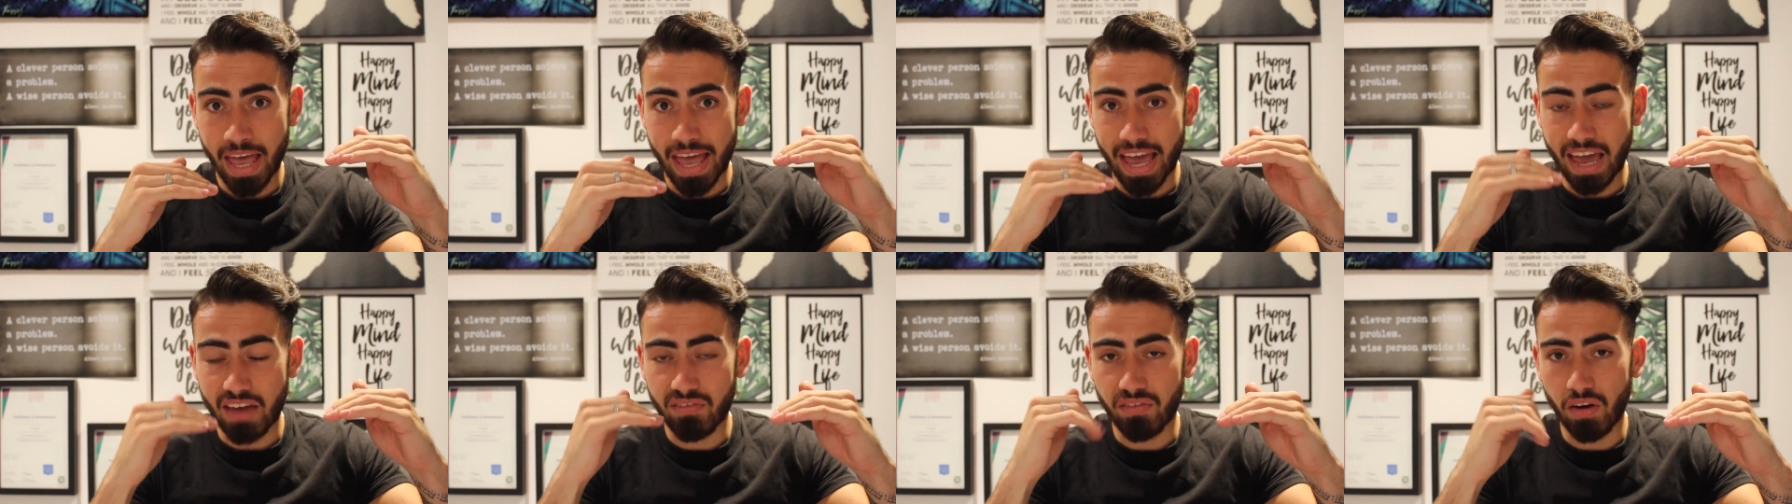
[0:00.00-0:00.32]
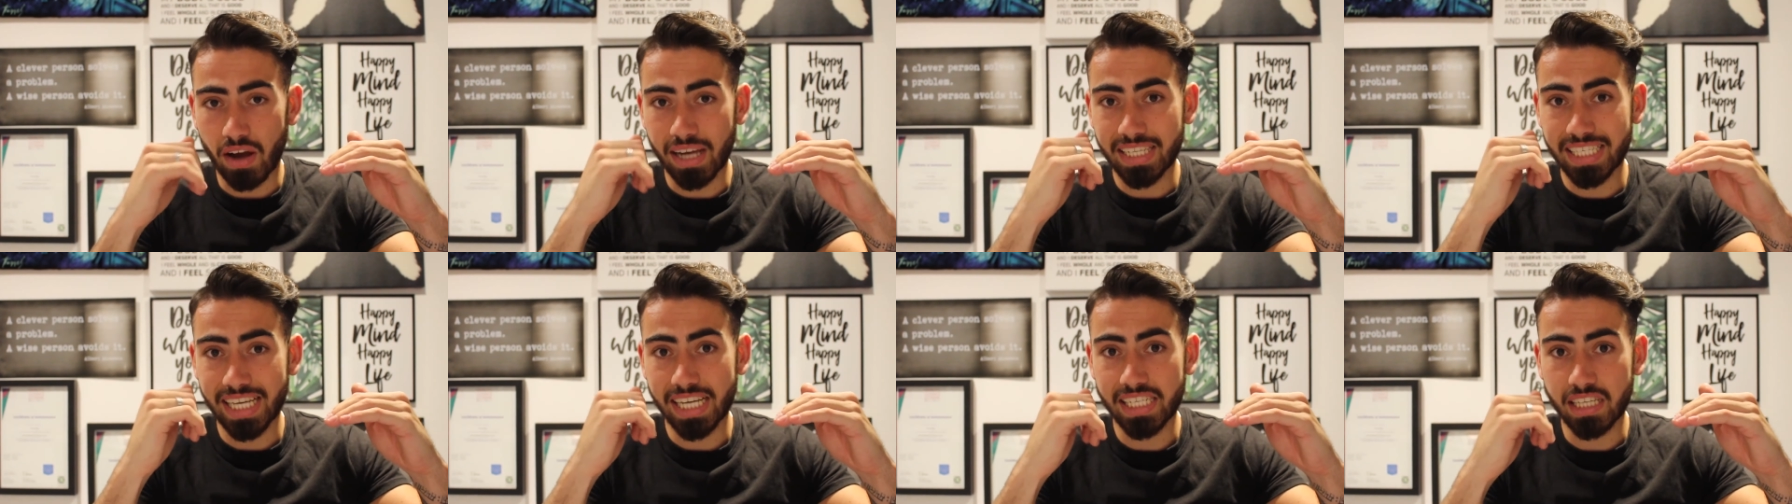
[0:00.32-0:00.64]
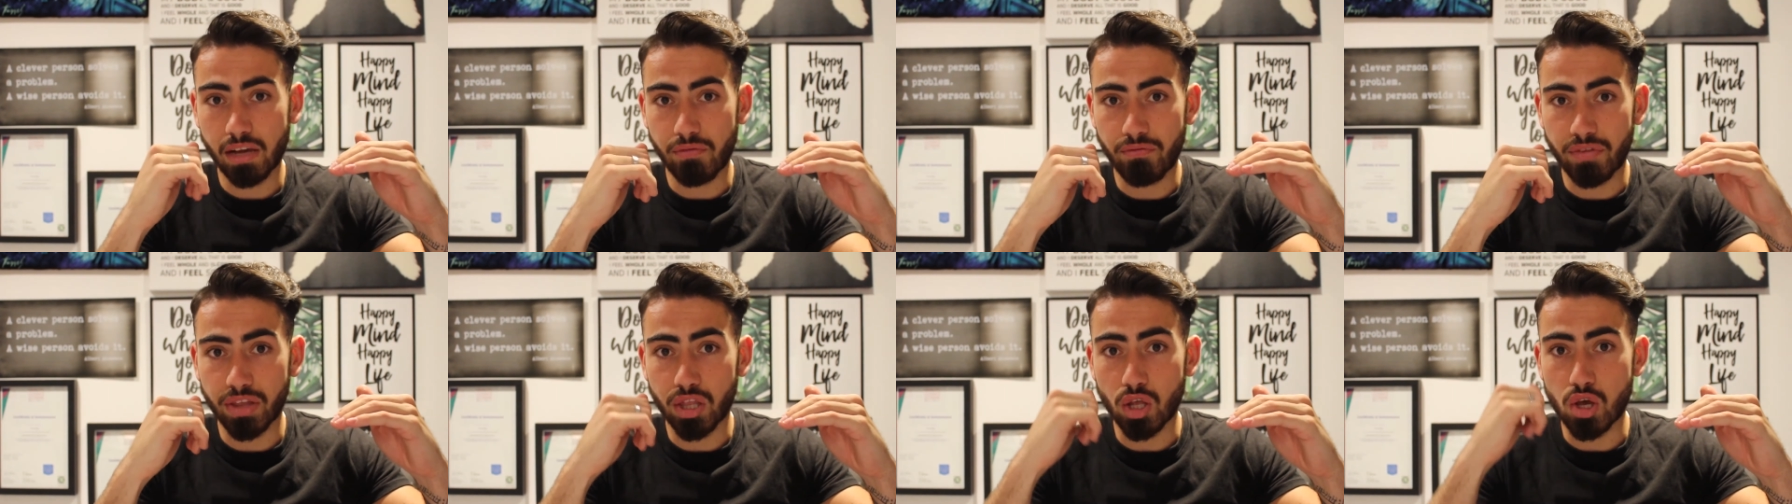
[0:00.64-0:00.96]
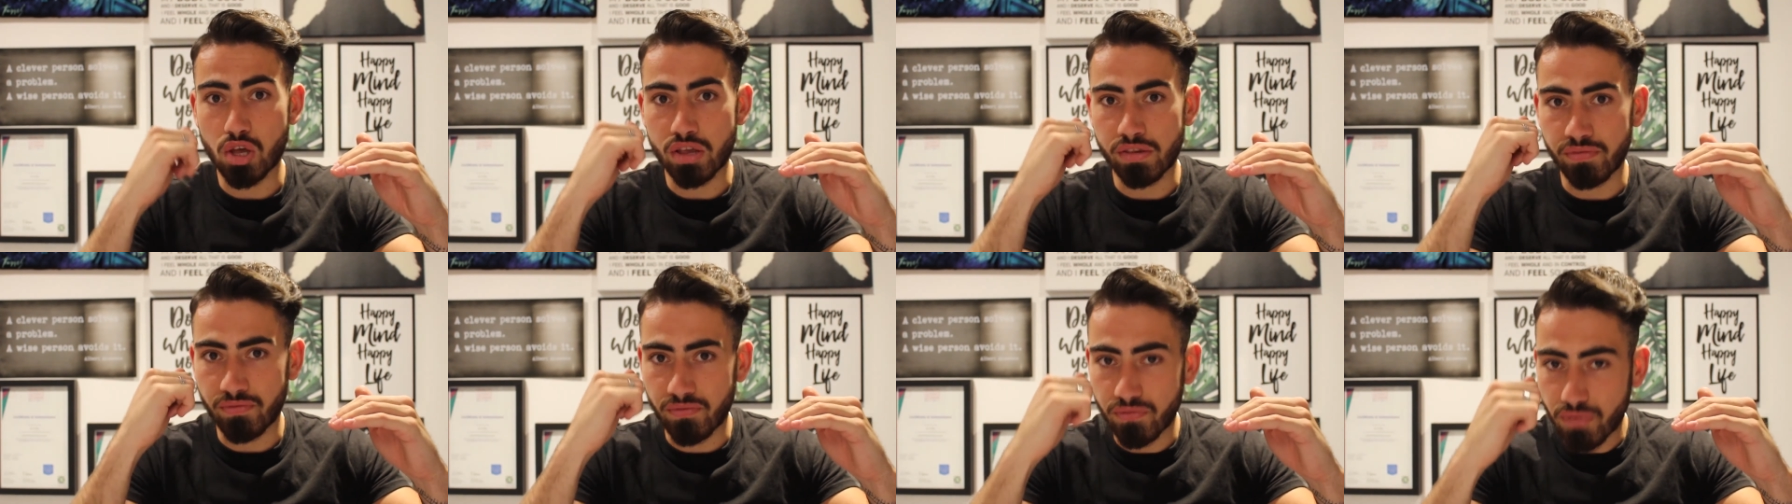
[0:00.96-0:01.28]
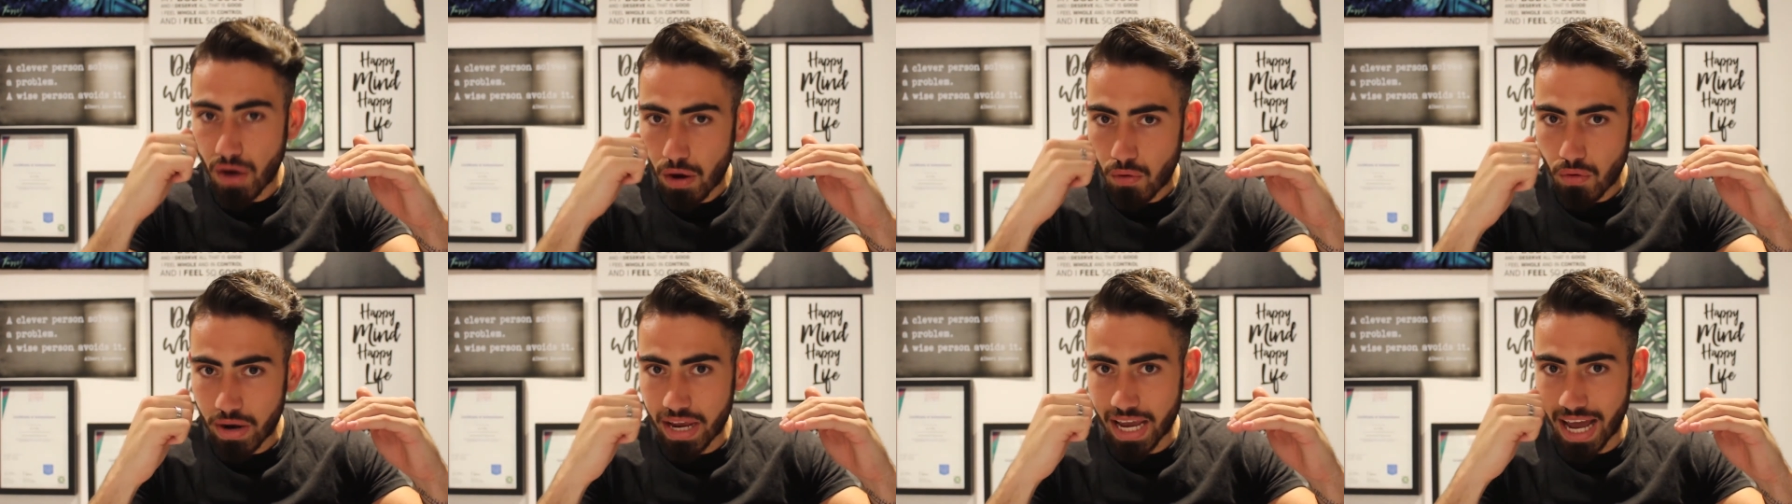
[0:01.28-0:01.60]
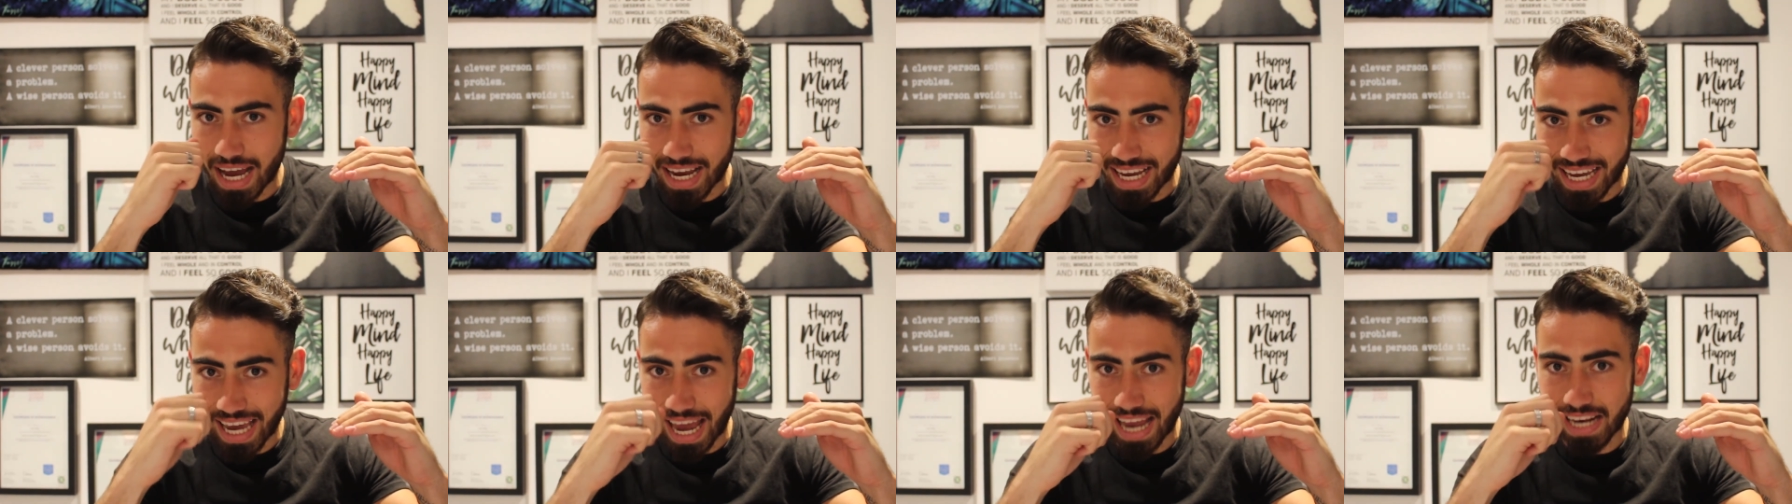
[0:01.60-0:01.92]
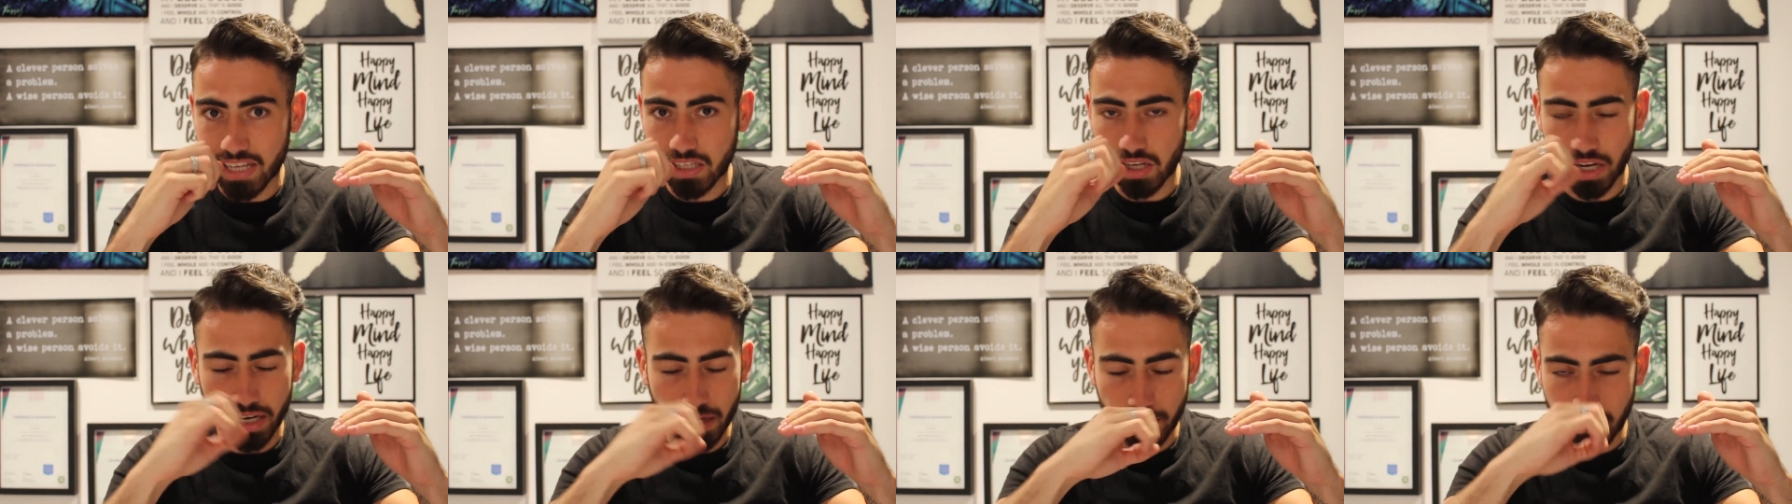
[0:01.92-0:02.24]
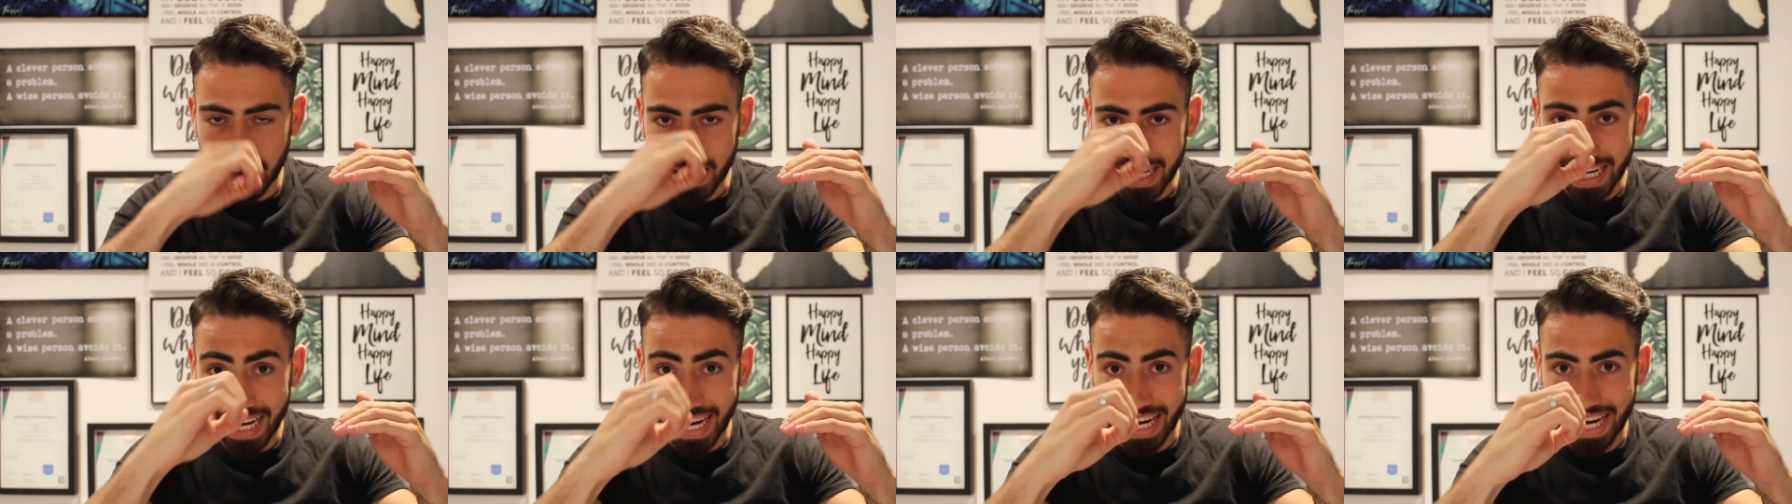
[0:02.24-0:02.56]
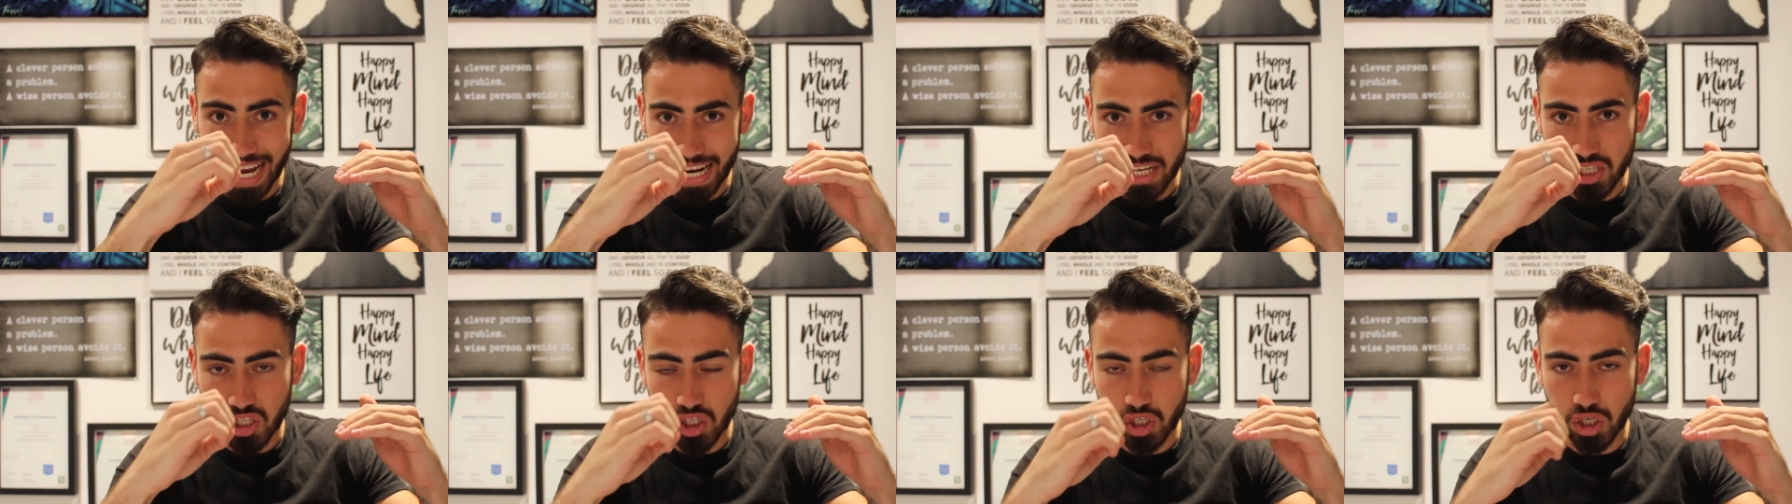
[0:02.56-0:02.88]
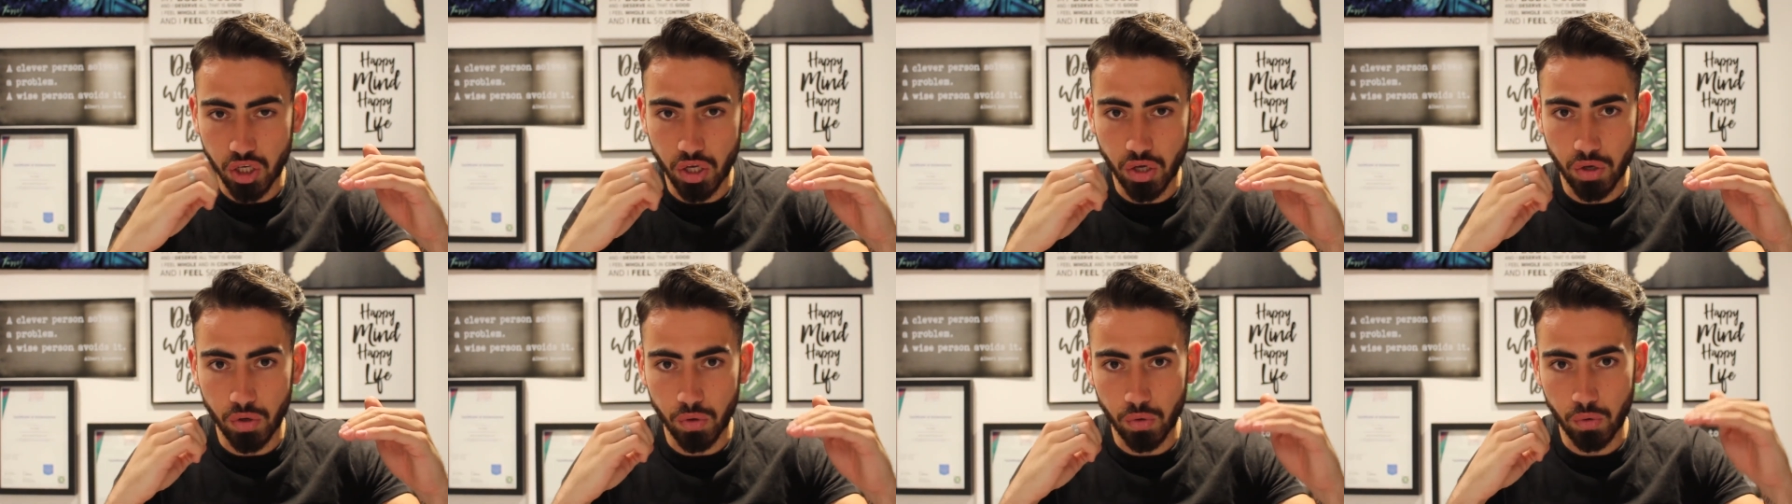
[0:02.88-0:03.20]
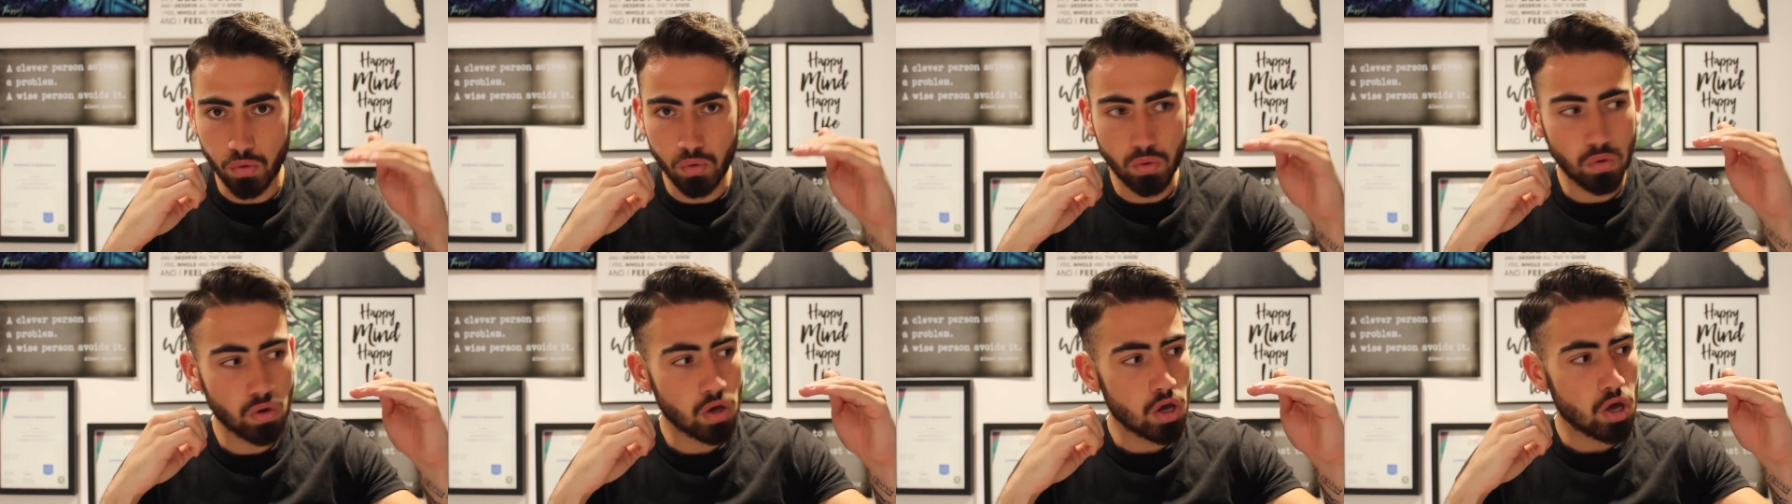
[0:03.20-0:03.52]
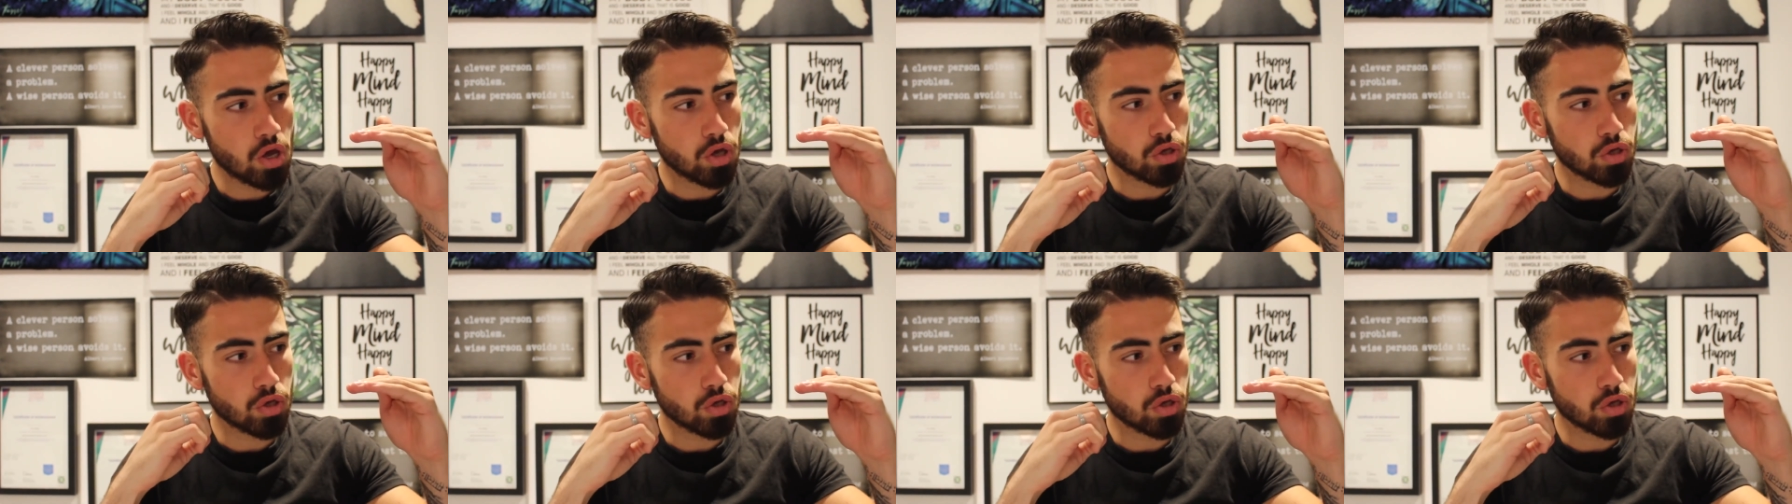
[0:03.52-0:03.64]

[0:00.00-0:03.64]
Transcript: If I say something that is very against, like completely against you,